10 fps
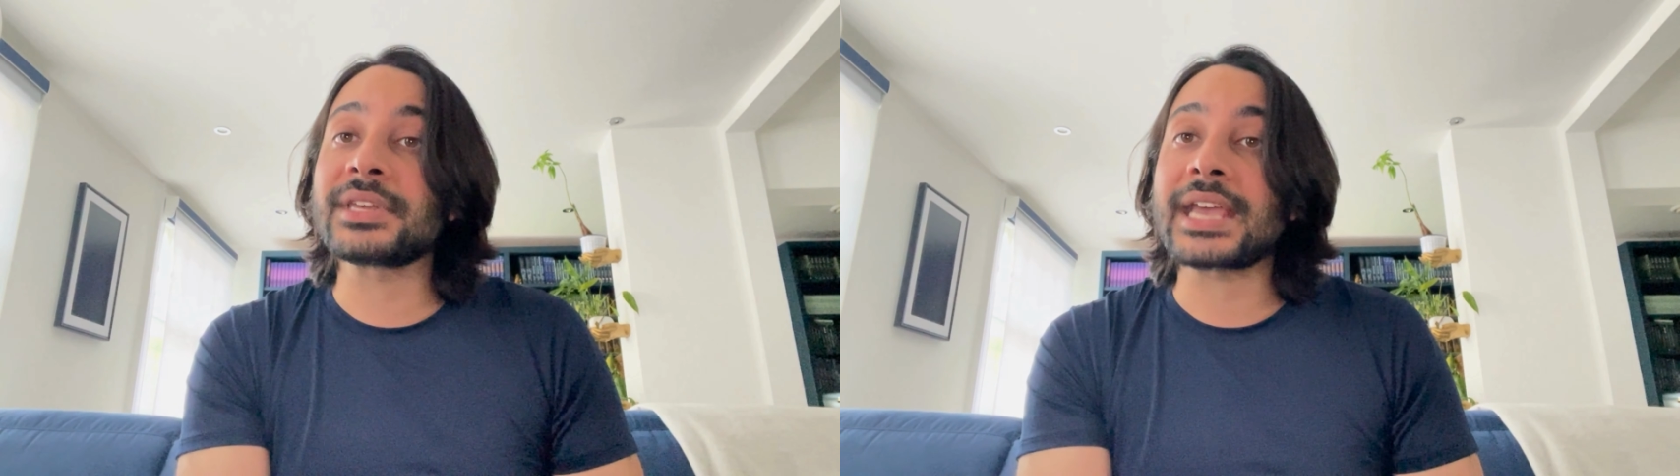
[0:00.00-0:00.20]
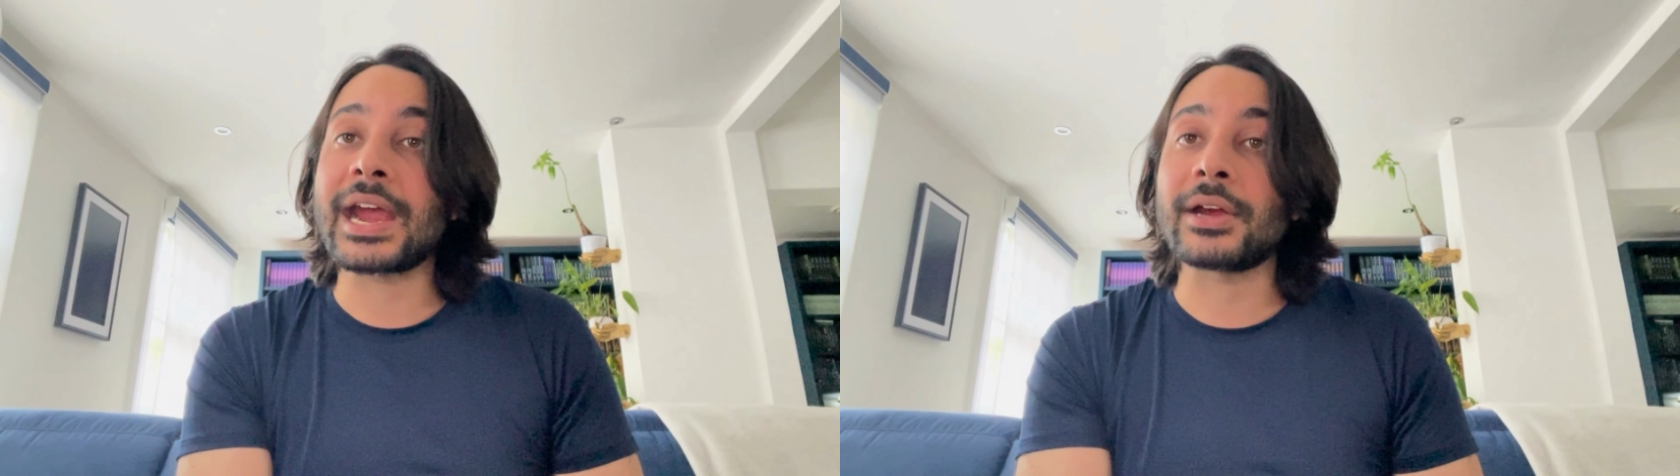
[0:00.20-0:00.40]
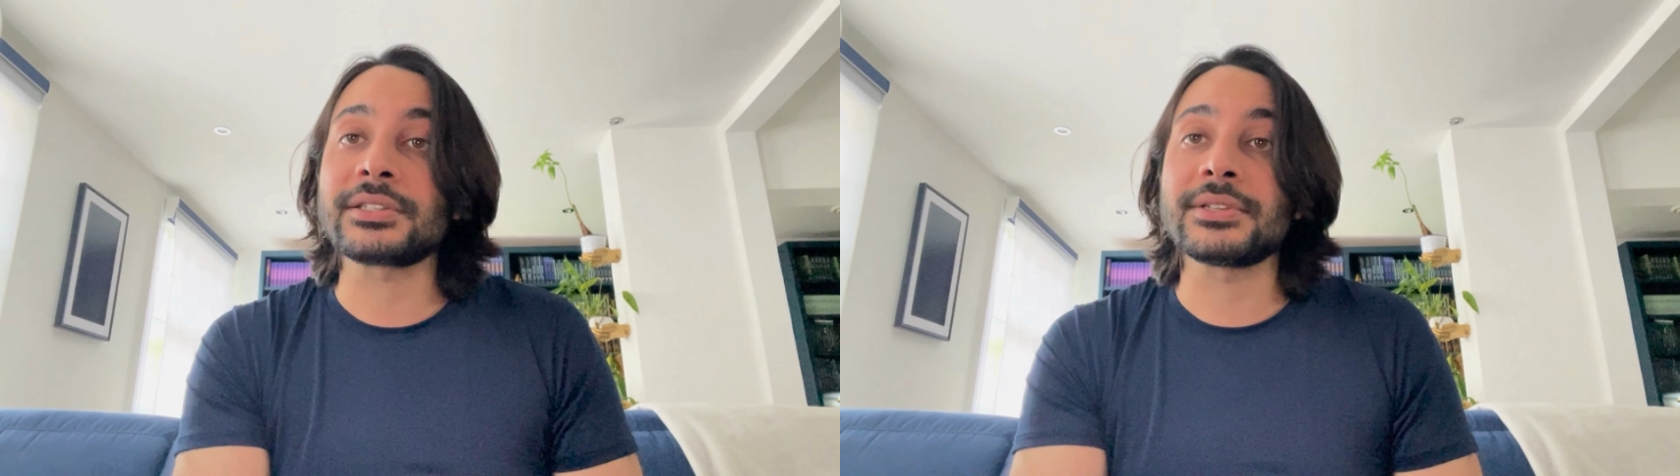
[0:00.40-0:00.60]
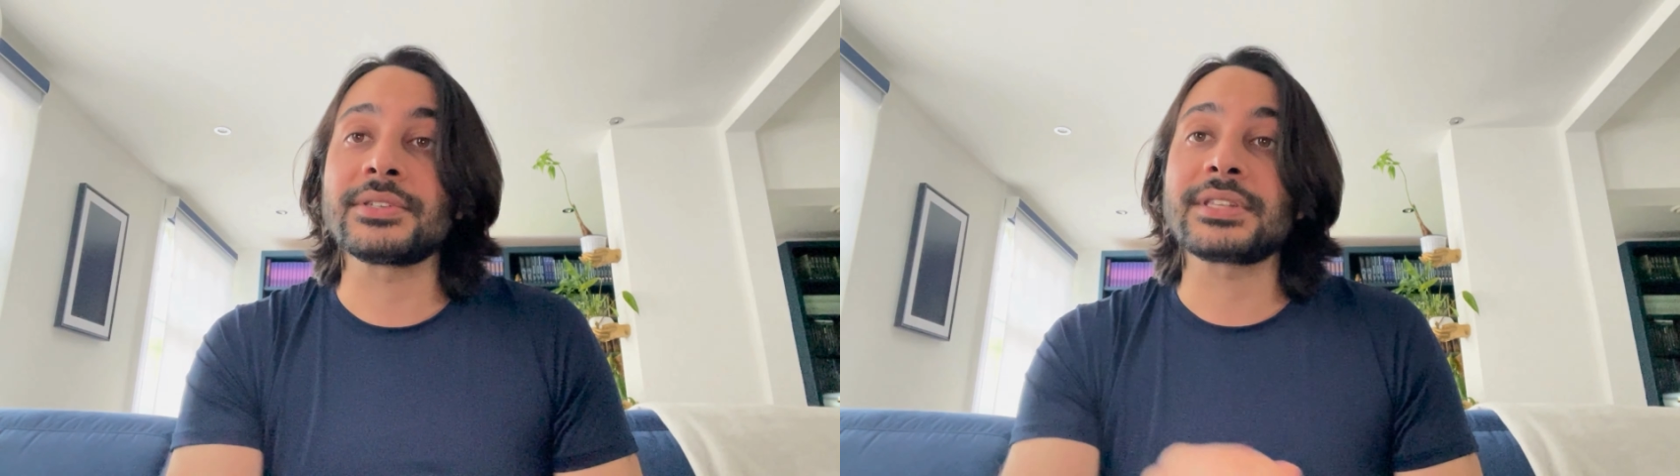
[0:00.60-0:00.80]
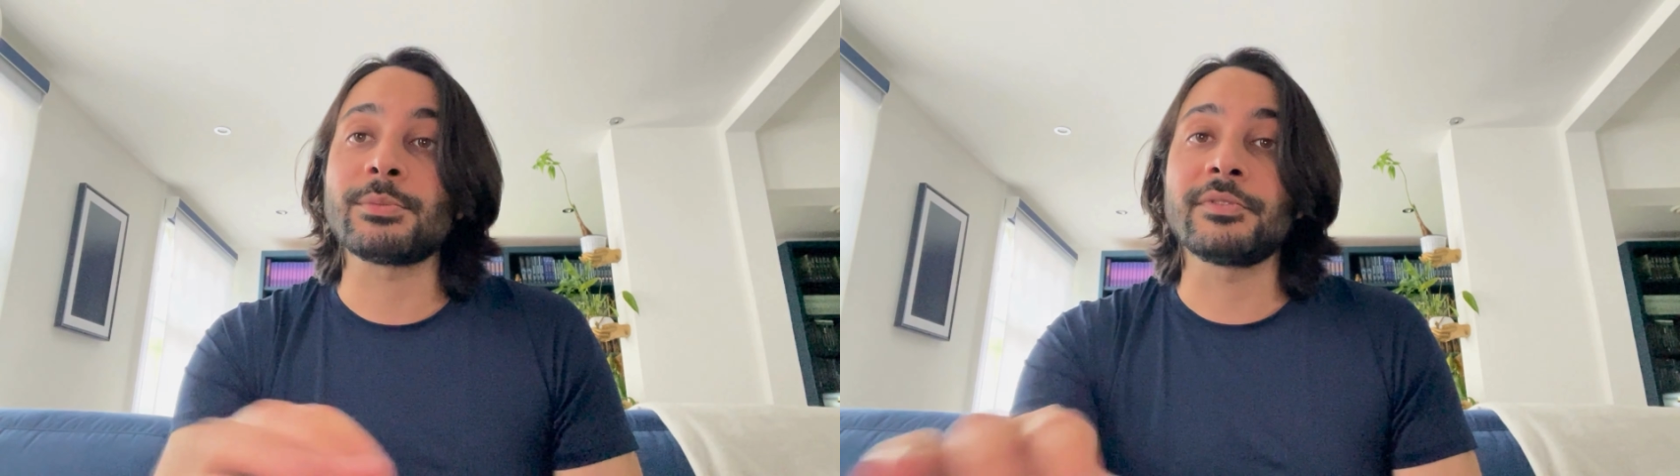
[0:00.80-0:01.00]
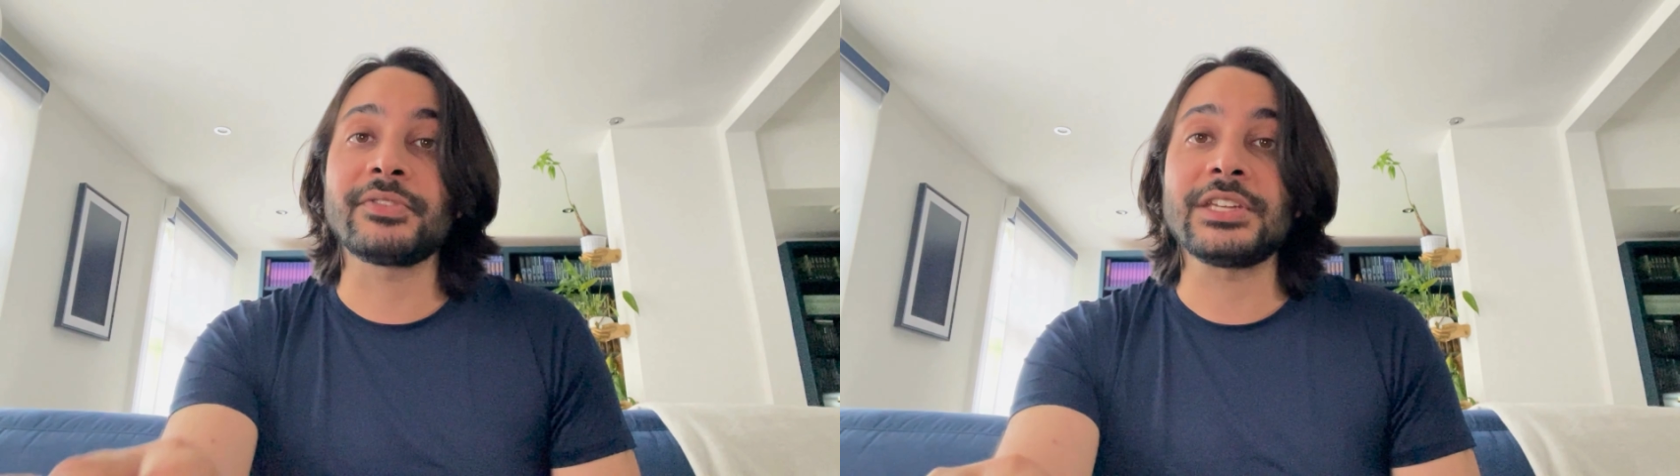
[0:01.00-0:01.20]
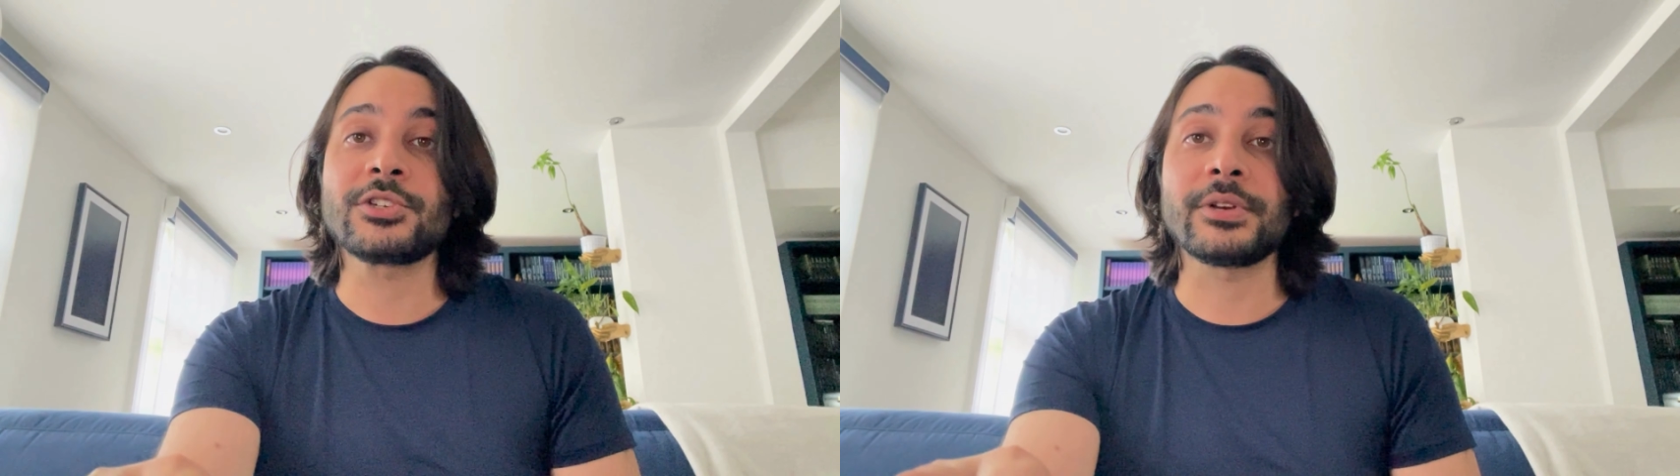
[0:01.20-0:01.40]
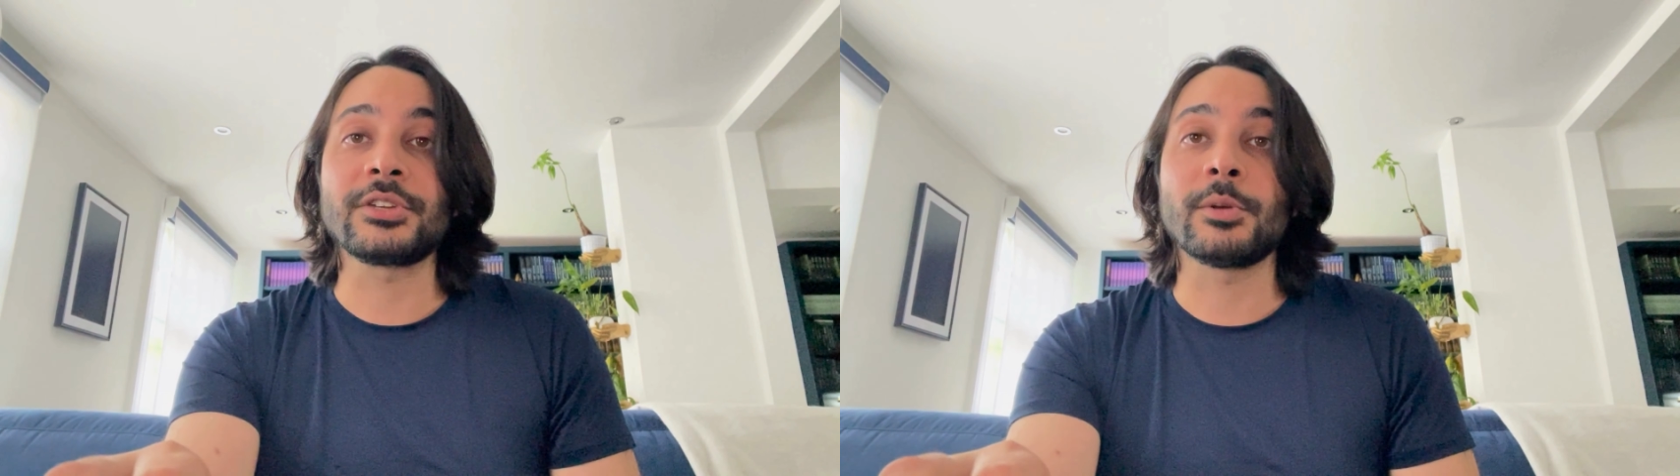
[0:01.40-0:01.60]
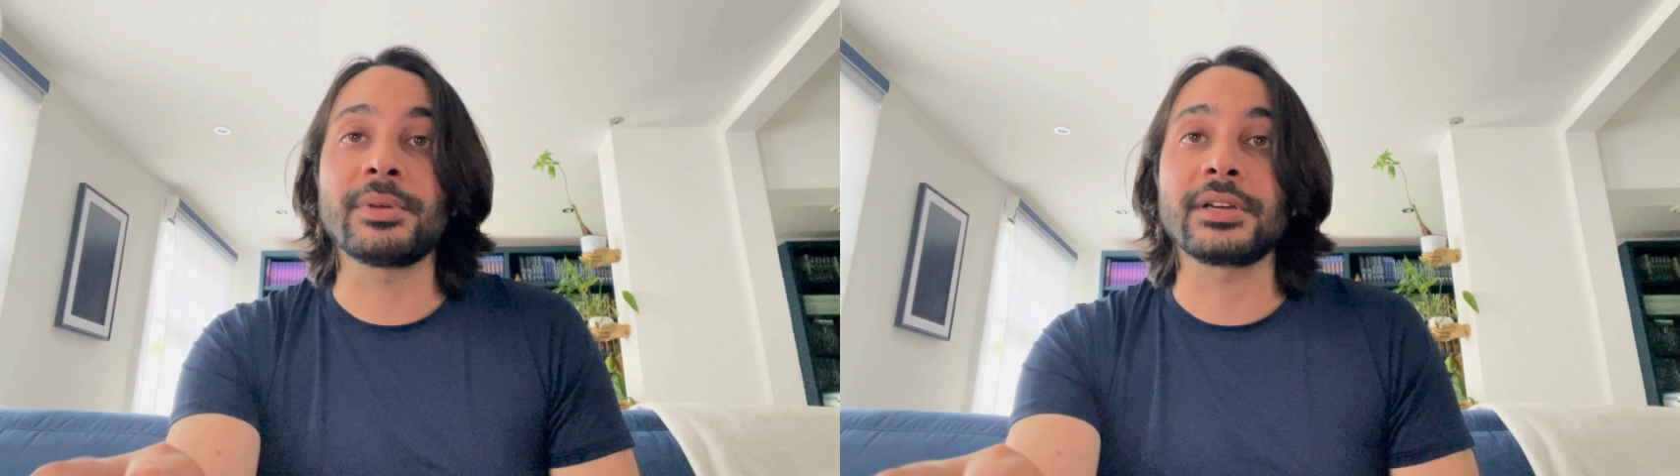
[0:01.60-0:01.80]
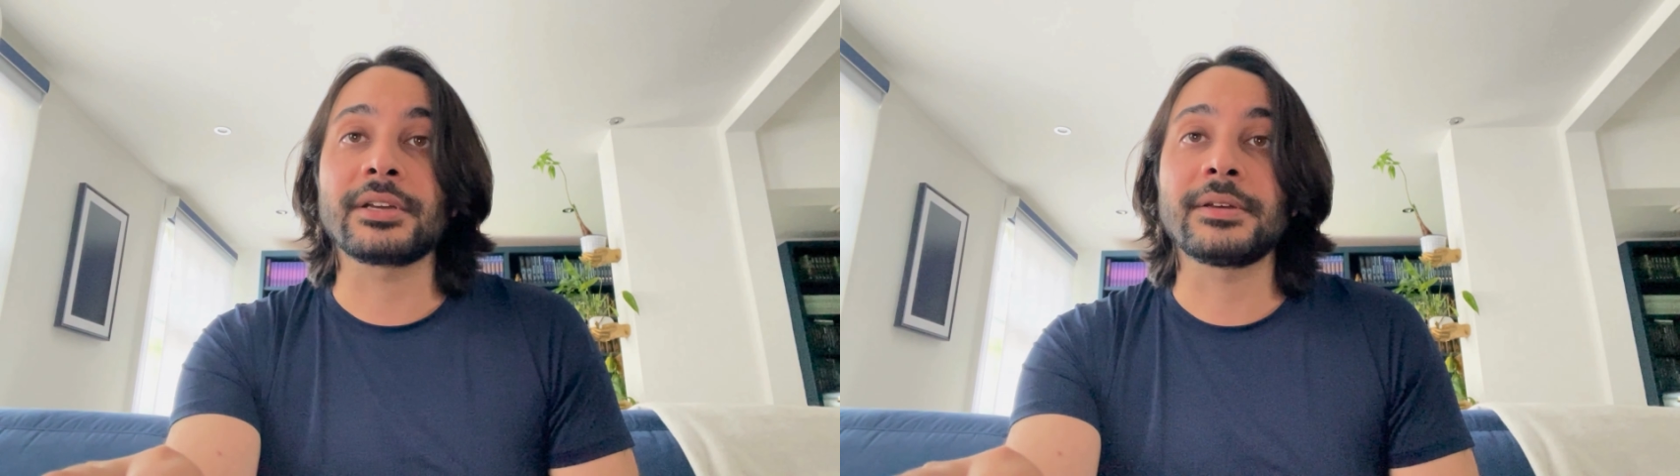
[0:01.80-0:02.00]
characters that will feature in your
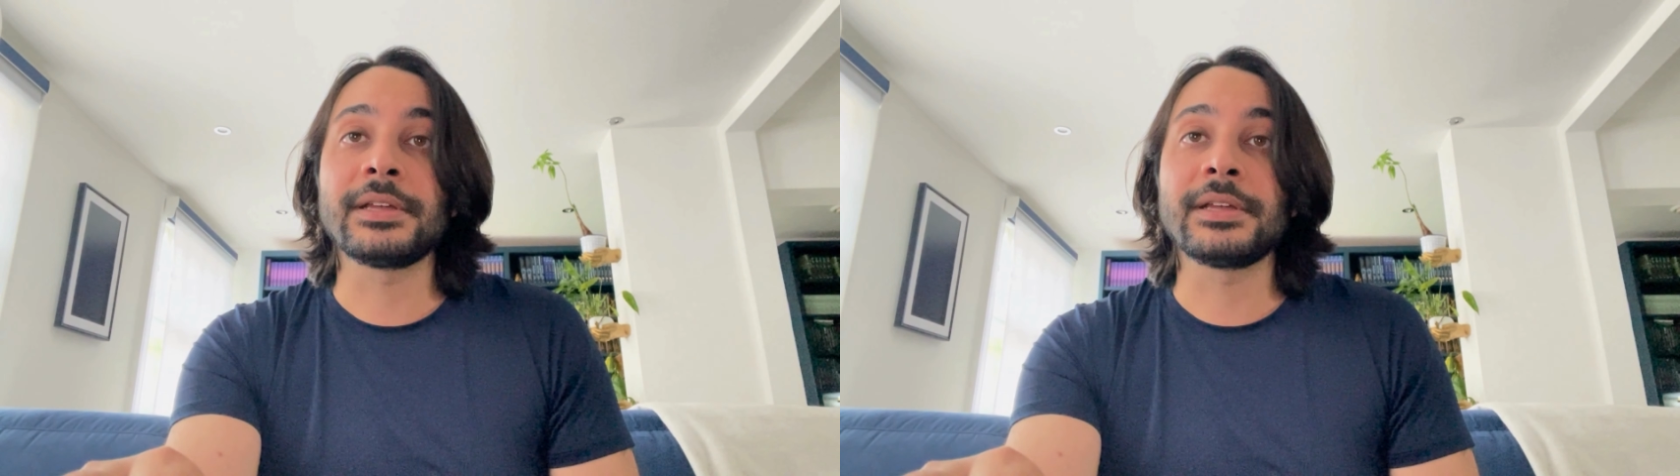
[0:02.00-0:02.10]
book.